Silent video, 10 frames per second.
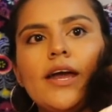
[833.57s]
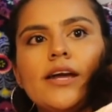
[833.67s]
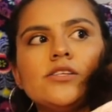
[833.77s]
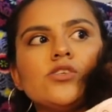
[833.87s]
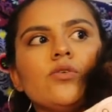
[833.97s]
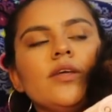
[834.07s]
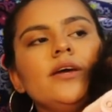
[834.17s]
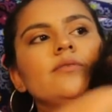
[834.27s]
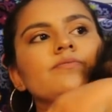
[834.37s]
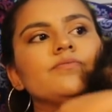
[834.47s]
And so
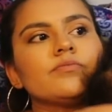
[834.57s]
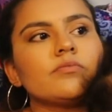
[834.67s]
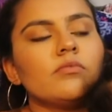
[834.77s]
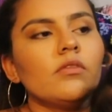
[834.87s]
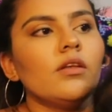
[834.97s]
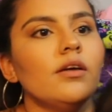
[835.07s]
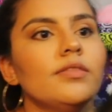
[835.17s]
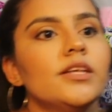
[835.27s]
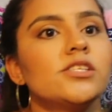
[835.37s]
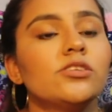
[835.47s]
then
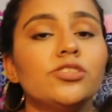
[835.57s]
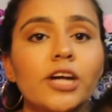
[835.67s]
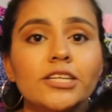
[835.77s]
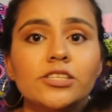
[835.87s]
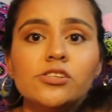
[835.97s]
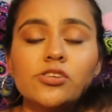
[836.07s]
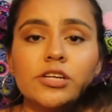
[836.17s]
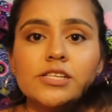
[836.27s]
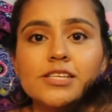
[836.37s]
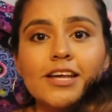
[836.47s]
these contractions
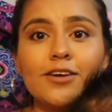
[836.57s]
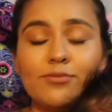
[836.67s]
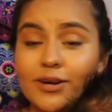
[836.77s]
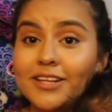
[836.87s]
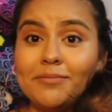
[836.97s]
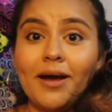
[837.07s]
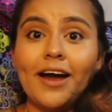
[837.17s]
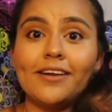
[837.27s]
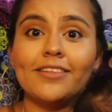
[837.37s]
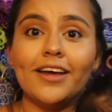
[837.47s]
started to get really
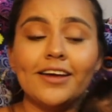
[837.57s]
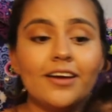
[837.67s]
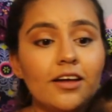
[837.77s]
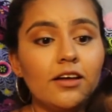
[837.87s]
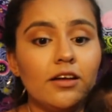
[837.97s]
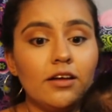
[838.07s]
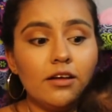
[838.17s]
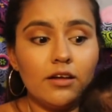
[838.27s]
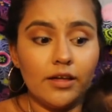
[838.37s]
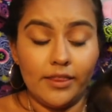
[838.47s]
bad. Like,
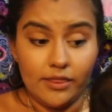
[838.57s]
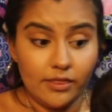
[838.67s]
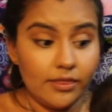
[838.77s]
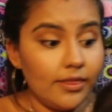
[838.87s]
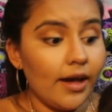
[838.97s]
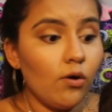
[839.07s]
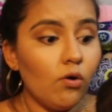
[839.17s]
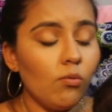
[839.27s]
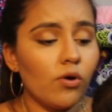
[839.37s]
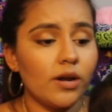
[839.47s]
that
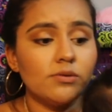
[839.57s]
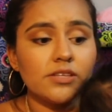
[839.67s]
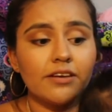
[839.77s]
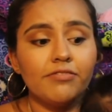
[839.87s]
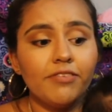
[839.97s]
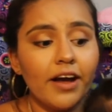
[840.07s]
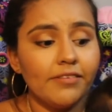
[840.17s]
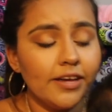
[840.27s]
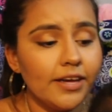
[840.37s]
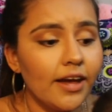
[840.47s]
whole morning, it was like
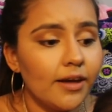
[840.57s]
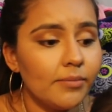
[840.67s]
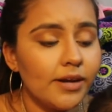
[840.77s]
5 a.m.